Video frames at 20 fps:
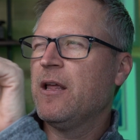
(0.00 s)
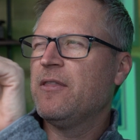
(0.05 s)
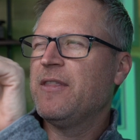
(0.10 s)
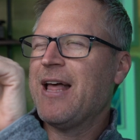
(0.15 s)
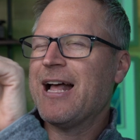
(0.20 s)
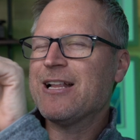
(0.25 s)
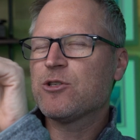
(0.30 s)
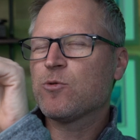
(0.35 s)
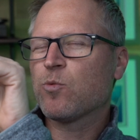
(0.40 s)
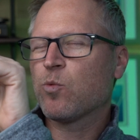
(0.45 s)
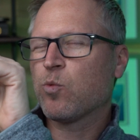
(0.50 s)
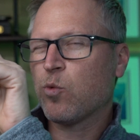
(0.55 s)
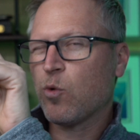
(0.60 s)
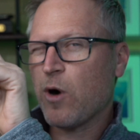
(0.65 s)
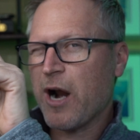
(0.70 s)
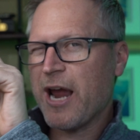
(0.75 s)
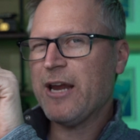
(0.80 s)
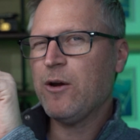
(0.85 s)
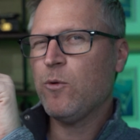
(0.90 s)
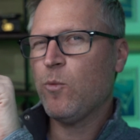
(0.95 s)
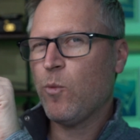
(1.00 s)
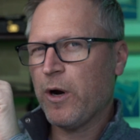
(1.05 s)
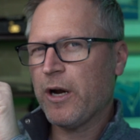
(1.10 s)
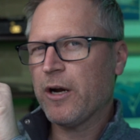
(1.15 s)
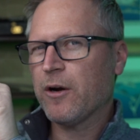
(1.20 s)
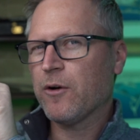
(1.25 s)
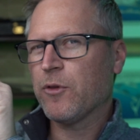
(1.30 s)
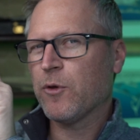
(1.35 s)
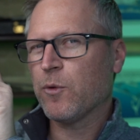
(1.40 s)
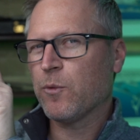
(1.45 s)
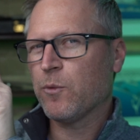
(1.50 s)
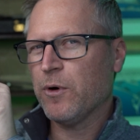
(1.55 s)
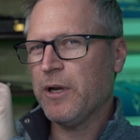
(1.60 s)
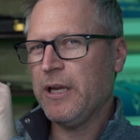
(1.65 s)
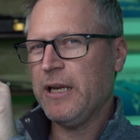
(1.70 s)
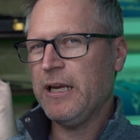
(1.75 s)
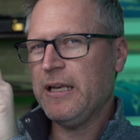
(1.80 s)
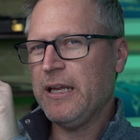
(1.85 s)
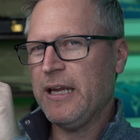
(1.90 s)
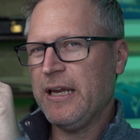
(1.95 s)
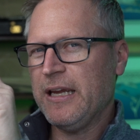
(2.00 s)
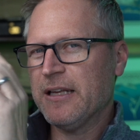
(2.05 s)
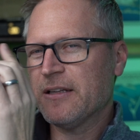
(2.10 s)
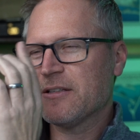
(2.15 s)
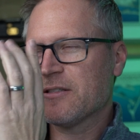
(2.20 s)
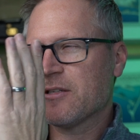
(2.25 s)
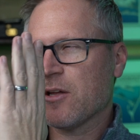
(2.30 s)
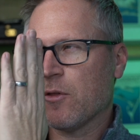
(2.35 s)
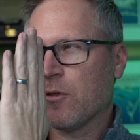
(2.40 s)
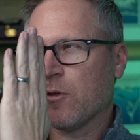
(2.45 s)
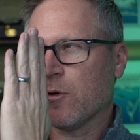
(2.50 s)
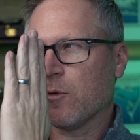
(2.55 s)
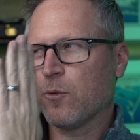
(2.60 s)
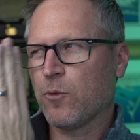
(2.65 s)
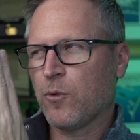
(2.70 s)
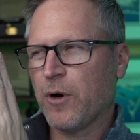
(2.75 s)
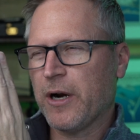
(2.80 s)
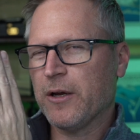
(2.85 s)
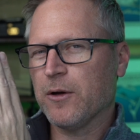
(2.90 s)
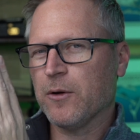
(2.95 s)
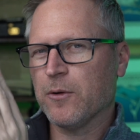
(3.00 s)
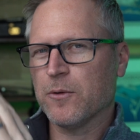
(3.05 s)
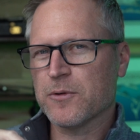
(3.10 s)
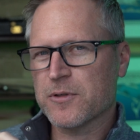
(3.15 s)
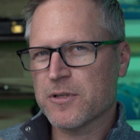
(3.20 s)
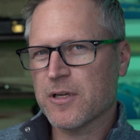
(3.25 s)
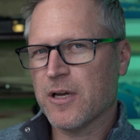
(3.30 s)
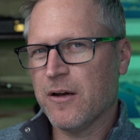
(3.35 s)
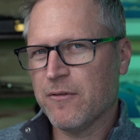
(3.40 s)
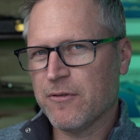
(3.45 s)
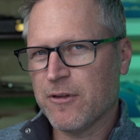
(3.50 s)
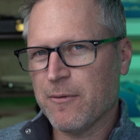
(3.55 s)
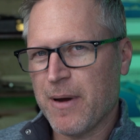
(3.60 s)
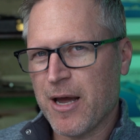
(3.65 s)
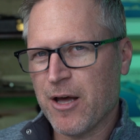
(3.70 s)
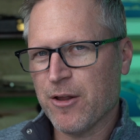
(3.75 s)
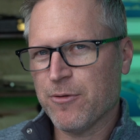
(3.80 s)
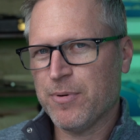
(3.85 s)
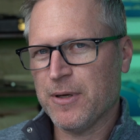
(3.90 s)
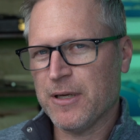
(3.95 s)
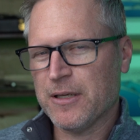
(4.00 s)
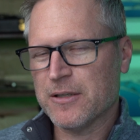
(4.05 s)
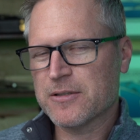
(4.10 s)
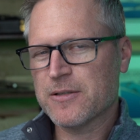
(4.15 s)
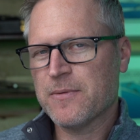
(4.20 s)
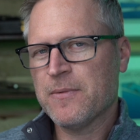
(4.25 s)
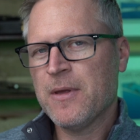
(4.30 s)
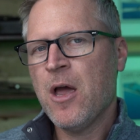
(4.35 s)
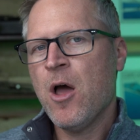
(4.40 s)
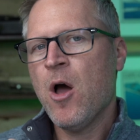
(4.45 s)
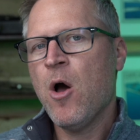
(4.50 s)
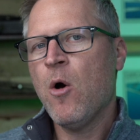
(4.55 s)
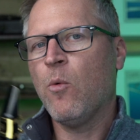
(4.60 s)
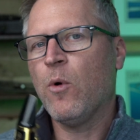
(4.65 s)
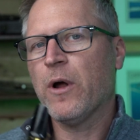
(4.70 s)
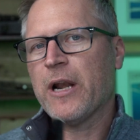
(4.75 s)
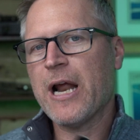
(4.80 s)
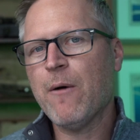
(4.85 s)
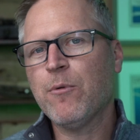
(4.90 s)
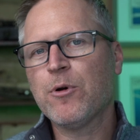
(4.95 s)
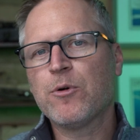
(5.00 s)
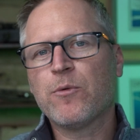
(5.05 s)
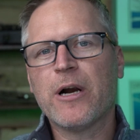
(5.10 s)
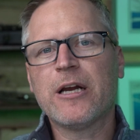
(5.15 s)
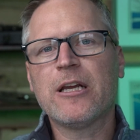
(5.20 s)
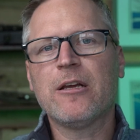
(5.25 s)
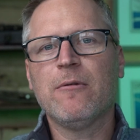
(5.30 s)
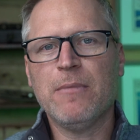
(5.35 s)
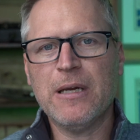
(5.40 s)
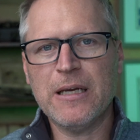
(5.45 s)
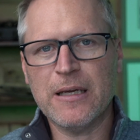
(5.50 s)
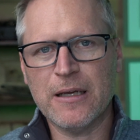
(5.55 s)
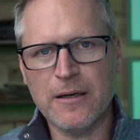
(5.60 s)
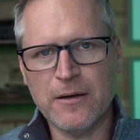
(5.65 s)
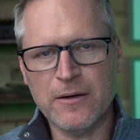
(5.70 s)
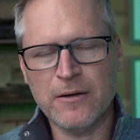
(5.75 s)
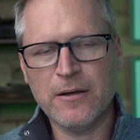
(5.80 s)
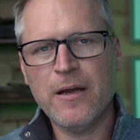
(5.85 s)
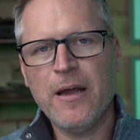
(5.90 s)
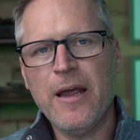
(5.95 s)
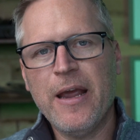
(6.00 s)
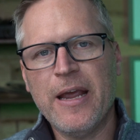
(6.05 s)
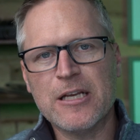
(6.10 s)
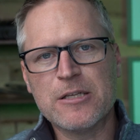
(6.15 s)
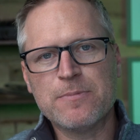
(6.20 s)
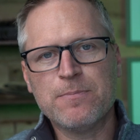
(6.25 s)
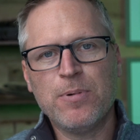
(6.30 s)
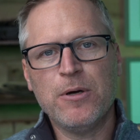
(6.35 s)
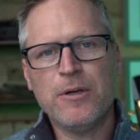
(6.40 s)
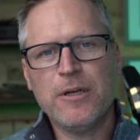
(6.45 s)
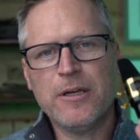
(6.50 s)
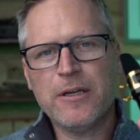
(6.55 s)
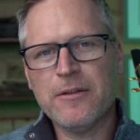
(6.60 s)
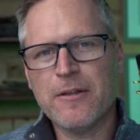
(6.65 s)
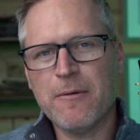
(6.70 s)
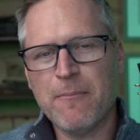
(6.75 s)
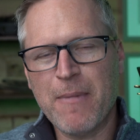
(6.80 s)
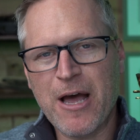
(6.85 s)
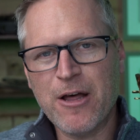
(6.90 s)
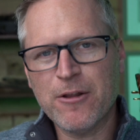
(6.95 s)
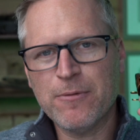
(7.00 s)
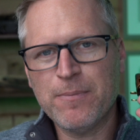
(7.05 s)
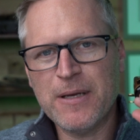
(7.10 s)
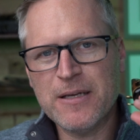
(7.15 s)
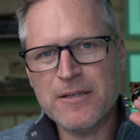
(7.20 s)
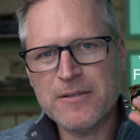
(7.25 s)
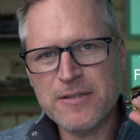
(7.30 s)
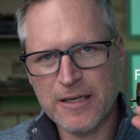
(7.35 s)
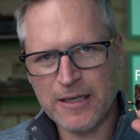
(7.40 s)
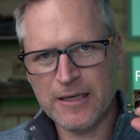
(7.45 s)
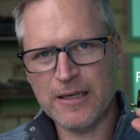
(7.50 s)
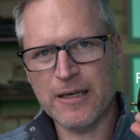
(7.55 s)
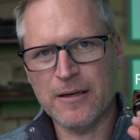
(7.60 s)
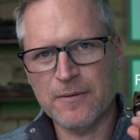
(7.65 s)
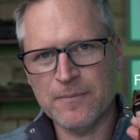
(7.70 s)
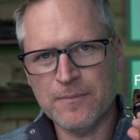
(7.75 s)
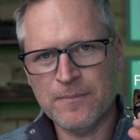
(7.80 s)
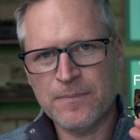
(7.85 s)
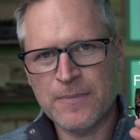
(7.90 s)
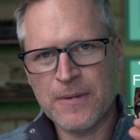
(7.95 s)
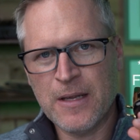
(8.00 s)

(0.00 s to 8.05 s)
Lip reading: That's right where the reed hits the rails of the mouthpiece. What I would recommend is putting the mouthpiece in,